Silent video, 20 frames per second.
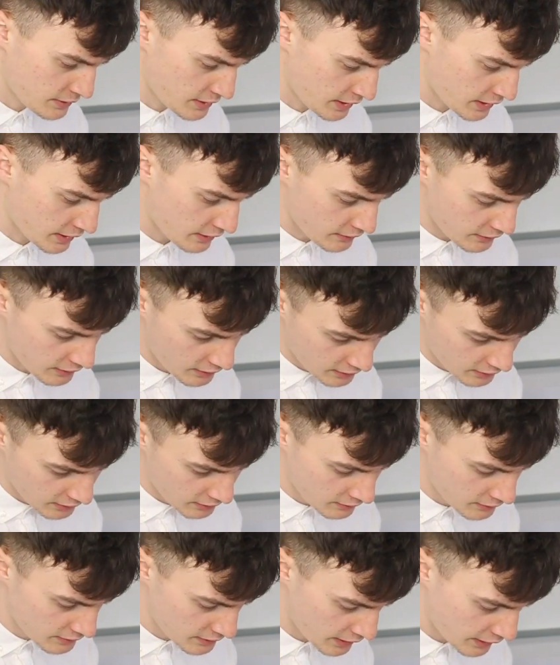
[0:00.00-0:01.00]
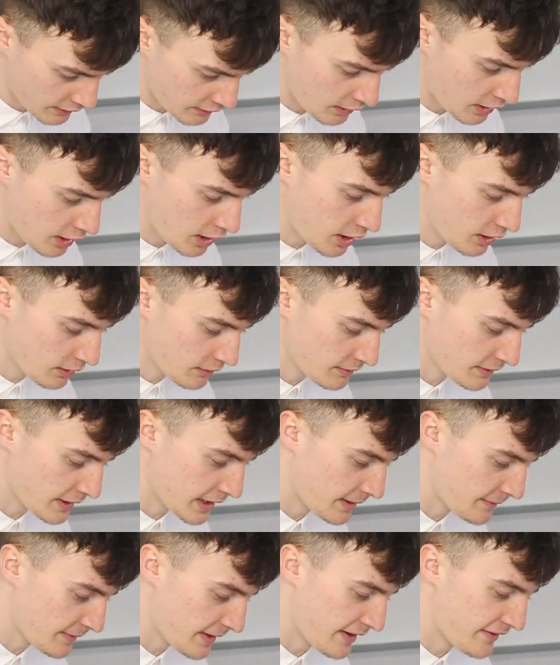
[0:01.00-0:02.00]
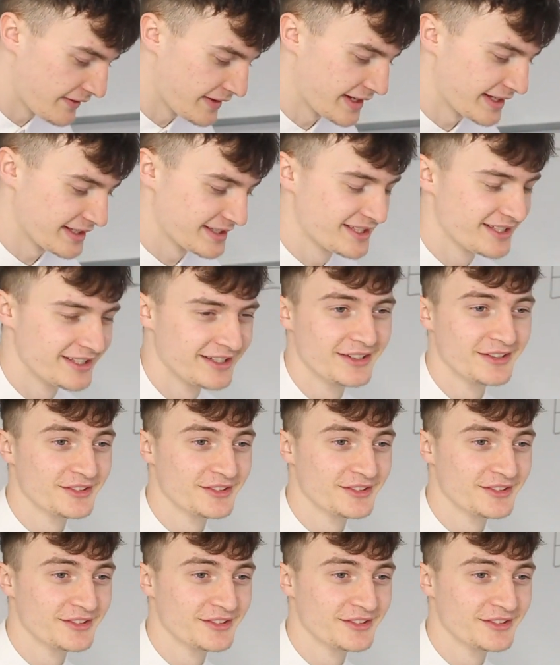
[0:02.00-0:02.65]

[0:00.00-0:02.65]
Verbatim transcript: Tyrone, Tyrone. Oh, yeah, there it is.